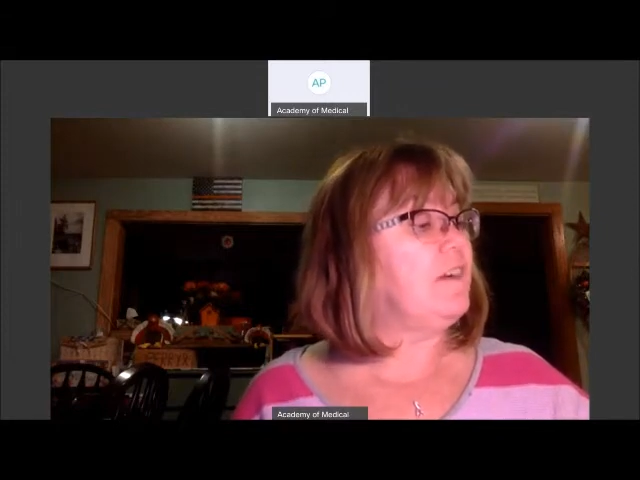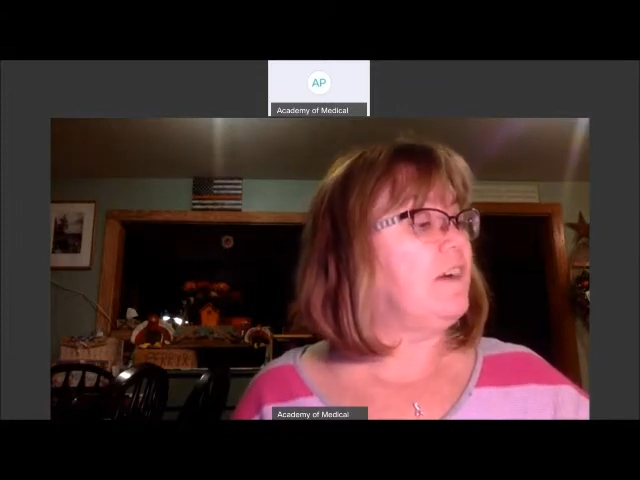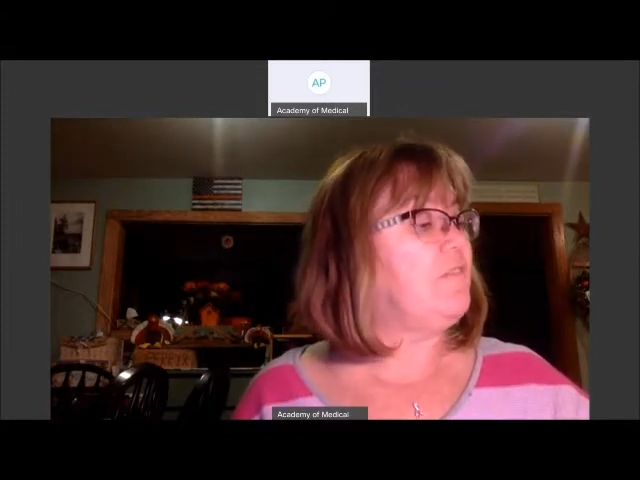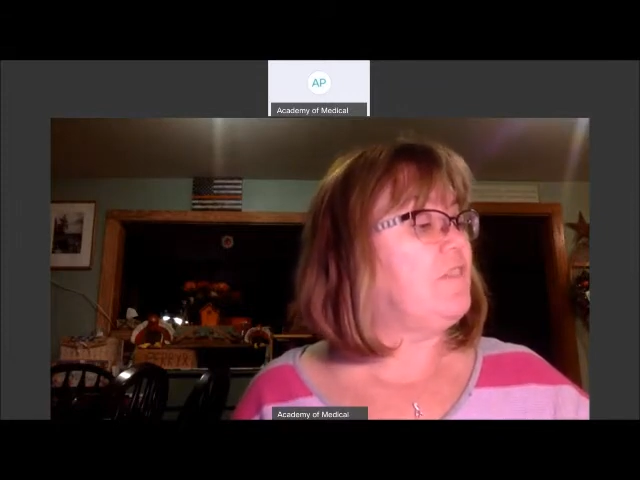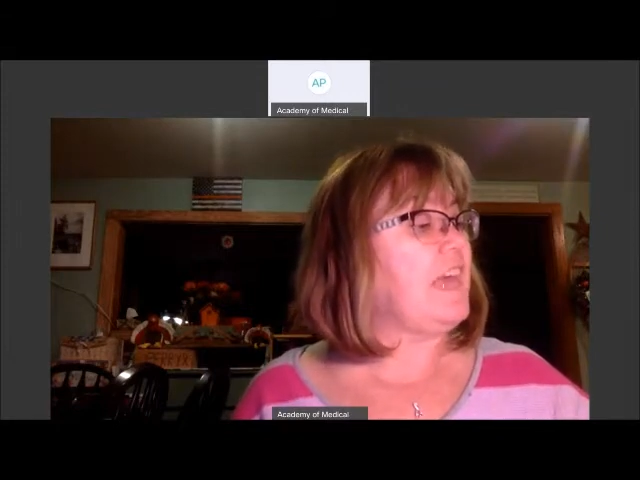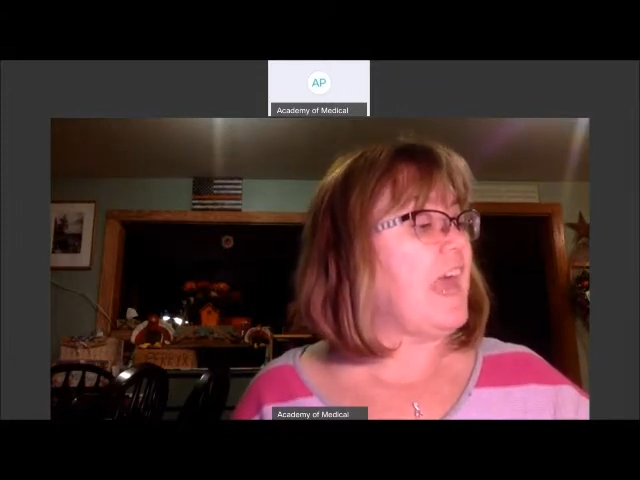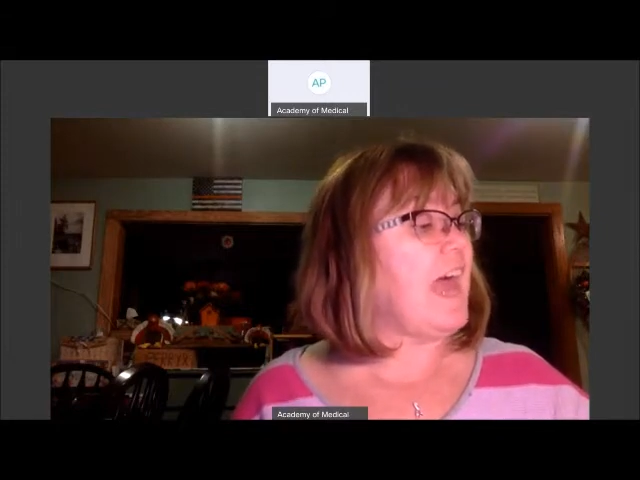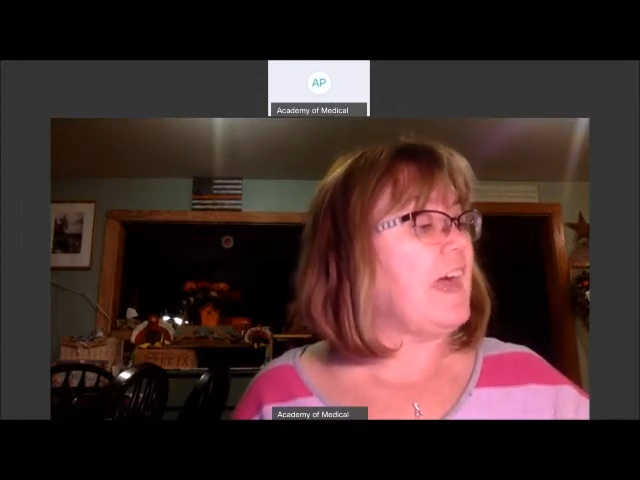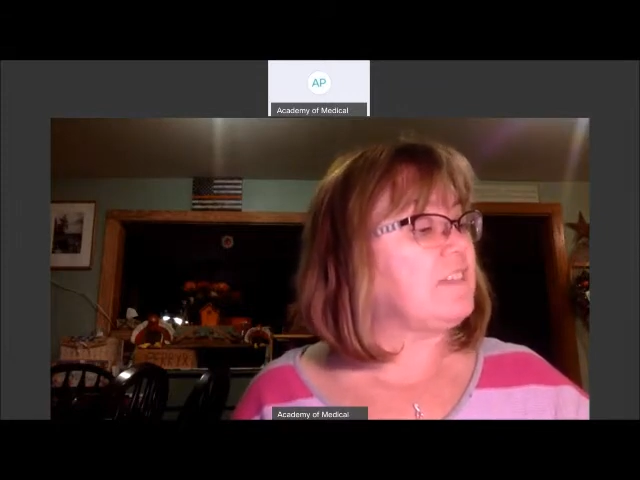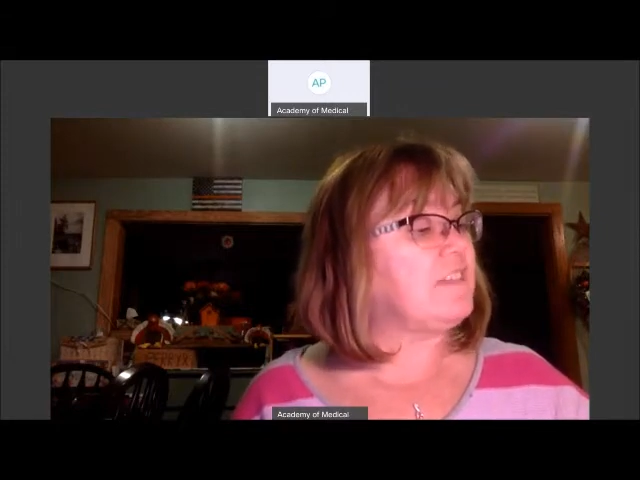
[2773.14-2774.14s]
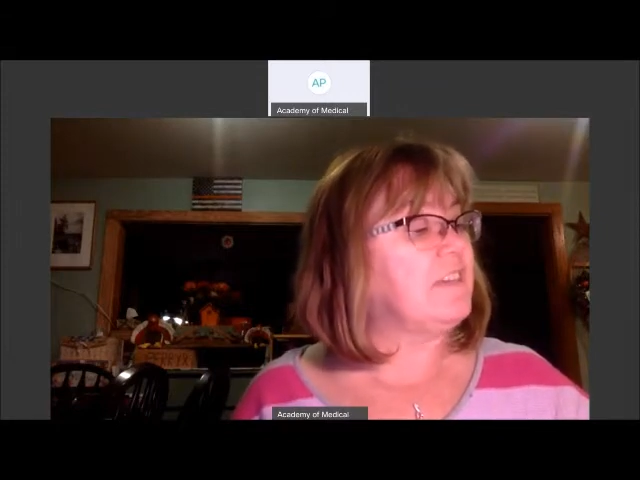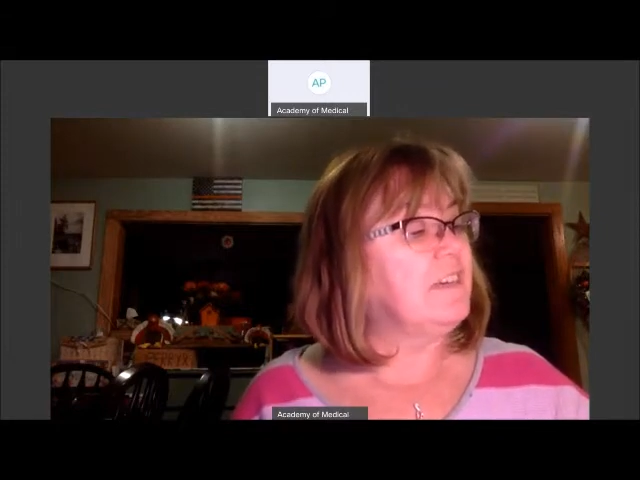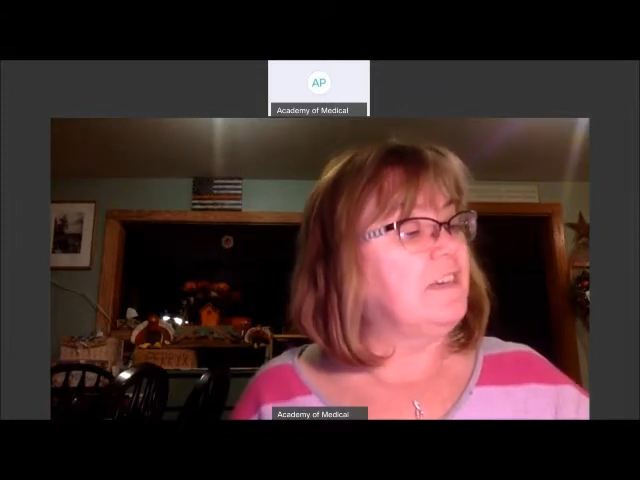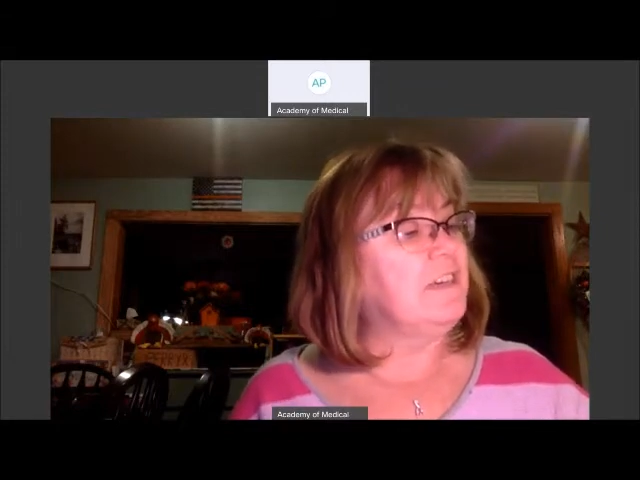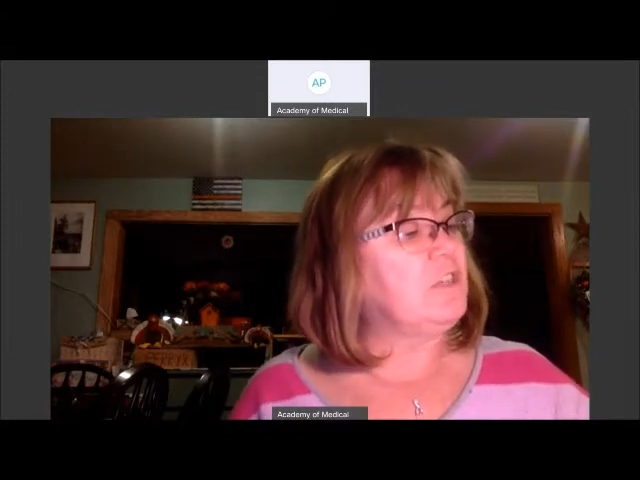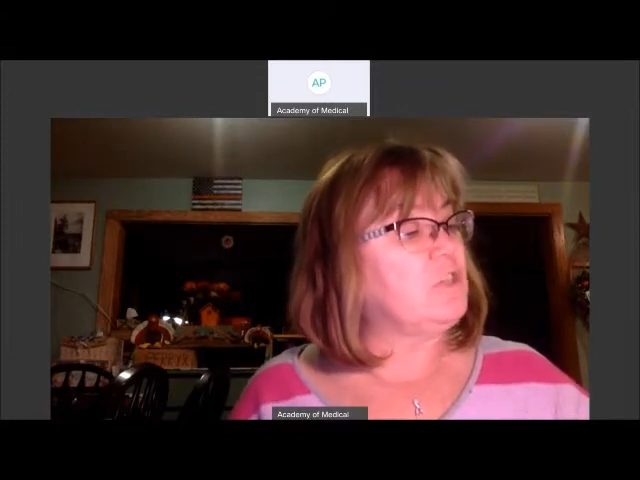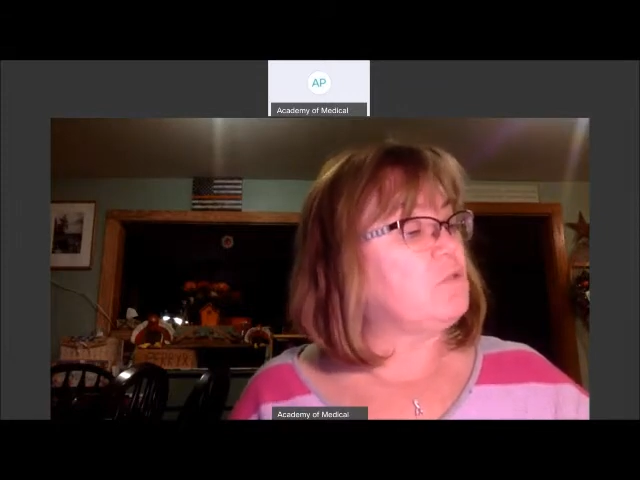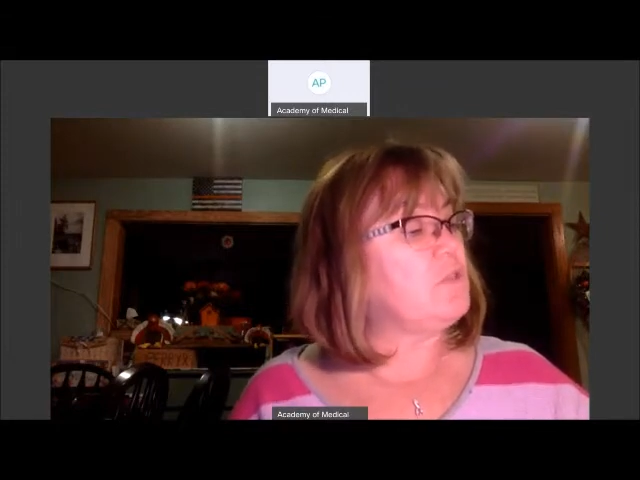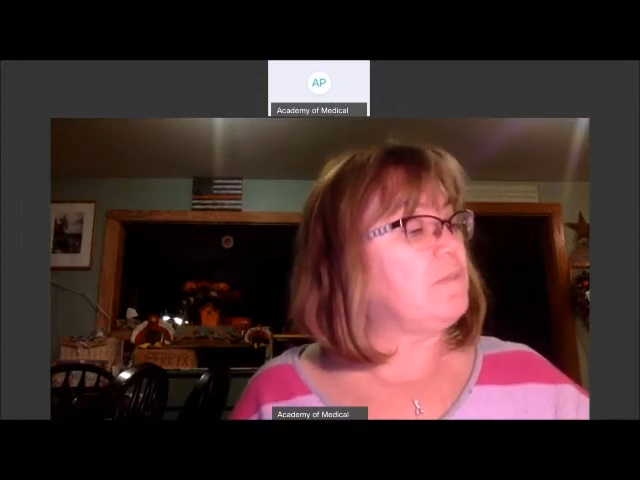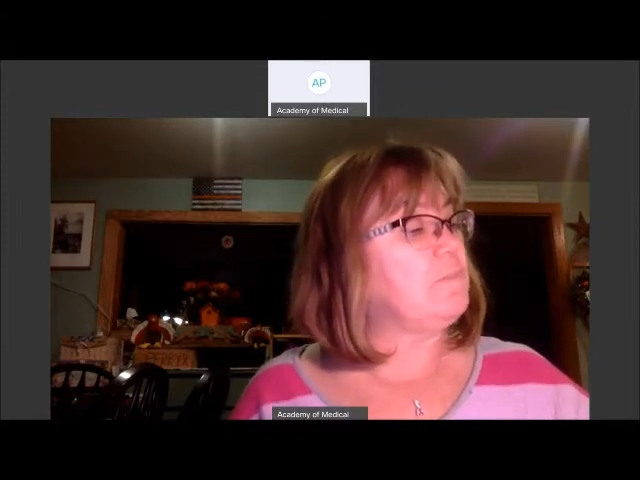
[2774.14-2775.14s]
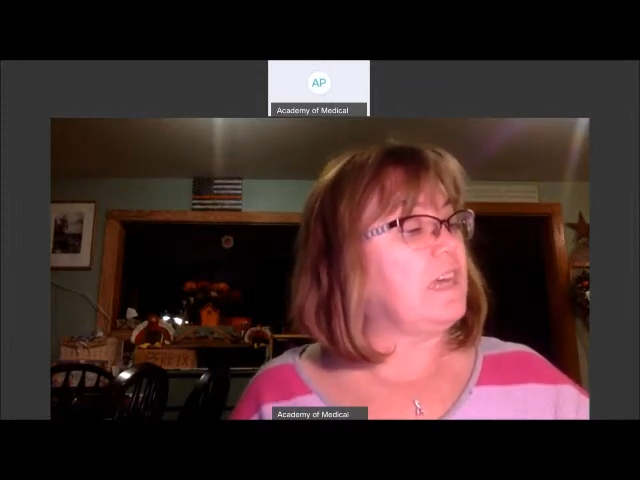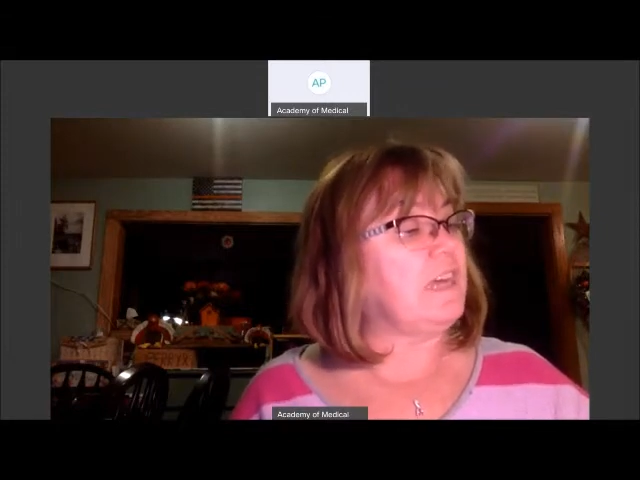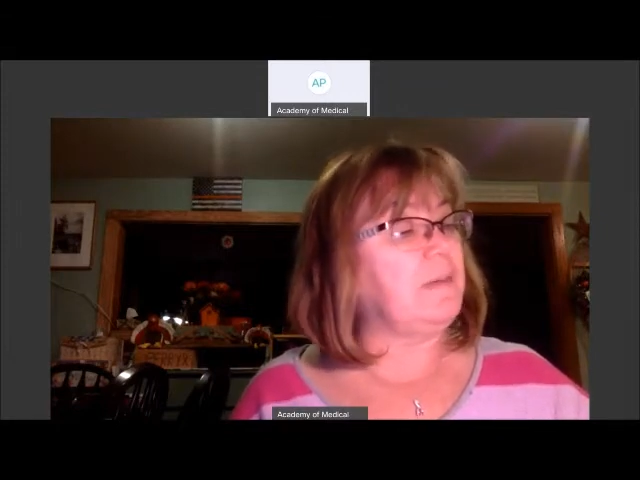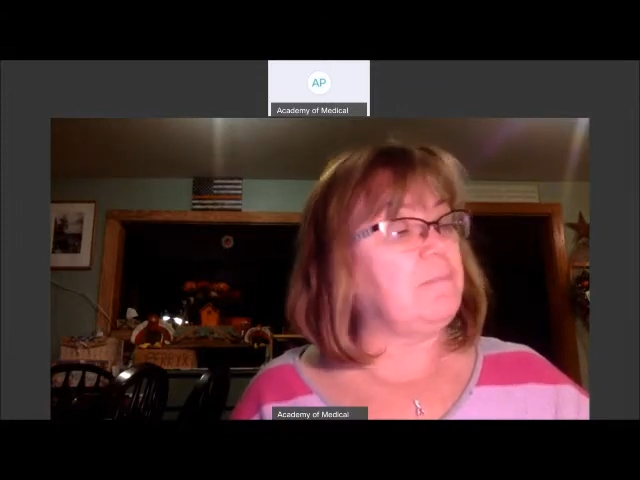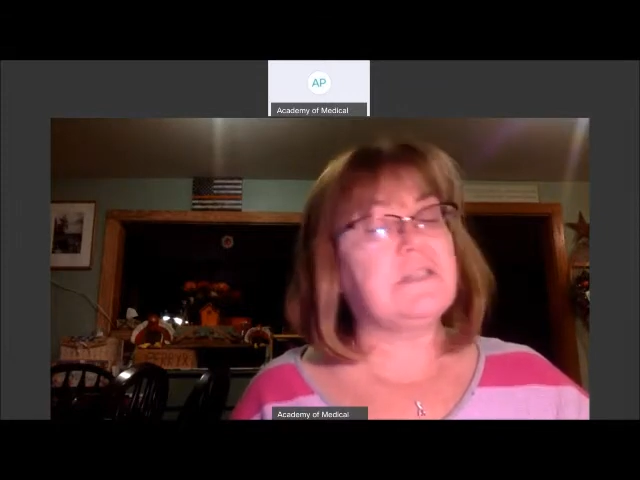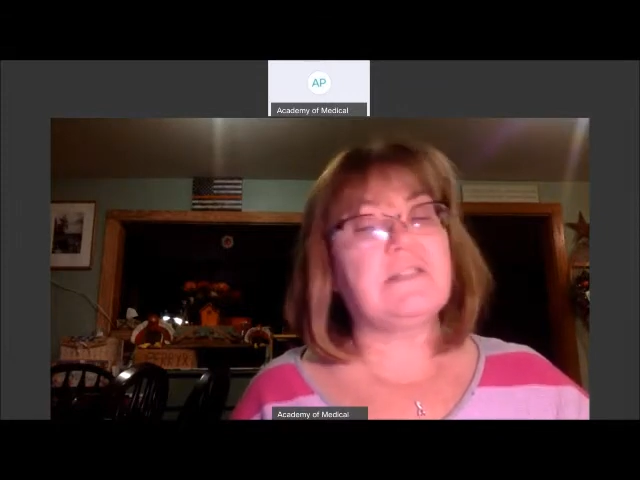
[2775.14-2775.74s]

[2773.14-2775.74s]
of the act. So sometimes